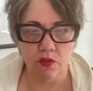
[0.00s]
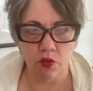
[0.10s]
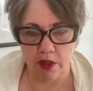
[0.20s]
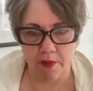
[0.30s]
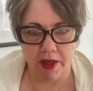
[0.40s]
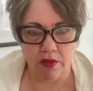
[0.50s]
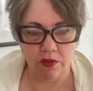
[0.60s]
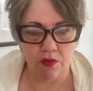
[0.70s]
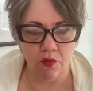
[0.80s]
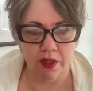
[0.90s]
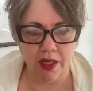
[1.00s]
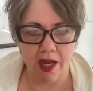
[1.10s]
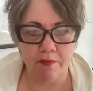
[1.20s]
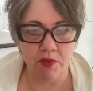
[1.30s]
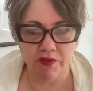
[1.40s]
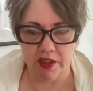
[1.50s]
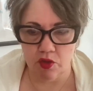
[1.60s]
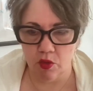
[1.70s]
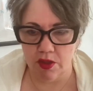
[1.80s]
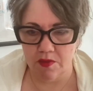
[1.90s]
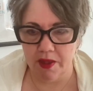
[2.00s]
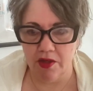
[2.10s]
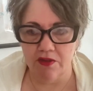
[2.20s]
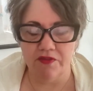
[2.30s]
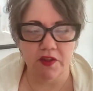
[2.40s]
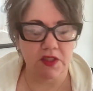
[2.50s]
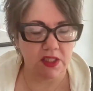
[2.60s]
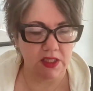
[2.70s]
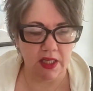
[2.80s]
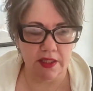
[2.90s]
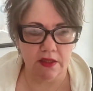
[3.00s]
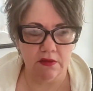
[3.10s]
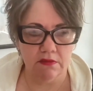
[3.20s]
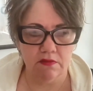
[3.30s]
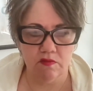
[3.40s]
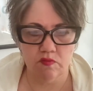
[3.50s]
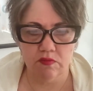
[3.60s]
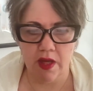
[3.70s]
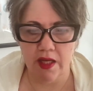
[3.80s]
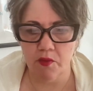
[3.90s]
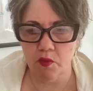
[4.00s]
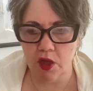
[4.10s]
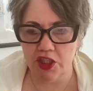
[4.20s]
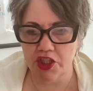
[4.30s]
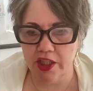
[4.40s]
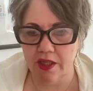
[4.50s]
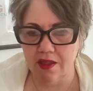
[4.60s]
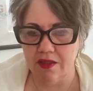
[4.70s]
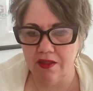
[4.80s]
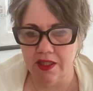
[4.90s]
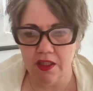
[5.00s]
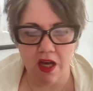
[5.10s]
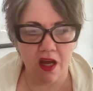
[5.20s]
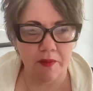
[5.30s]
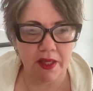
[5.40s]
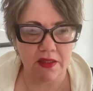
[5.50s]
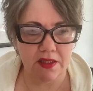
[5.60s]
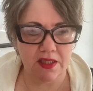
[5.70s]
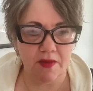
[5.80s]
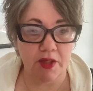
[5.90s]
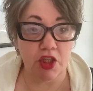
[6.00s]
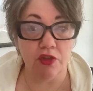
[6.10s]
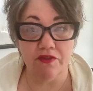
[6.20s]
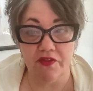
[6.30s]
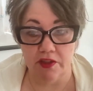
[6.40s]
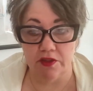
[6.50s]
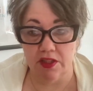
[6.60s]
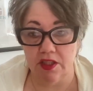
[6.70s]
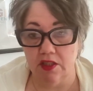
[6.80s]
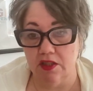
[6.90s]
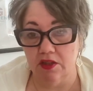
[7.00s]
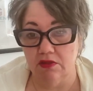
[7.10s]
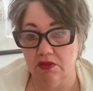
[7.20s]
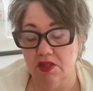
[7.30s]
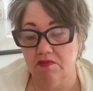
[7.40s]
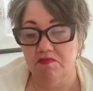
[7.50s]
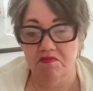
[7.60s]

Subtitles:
worry about when I'm moving towards my heartfelt desire. Anyone want to share in the comments some of your fears and concerns?